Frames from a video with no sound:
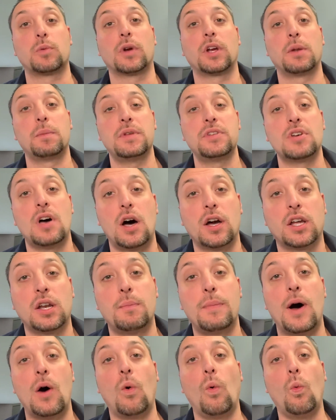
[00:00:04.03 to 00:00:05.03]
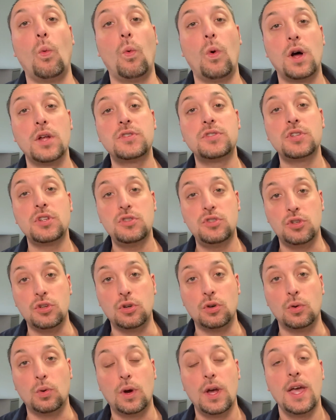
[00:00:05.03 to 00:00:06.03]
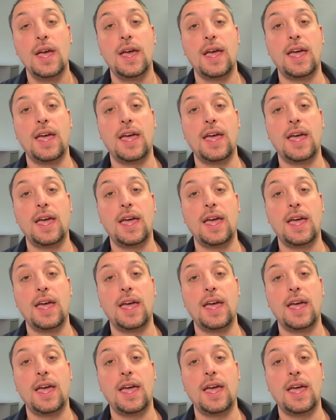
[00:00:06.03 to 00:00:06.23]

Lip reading: We're going to be talking about what to do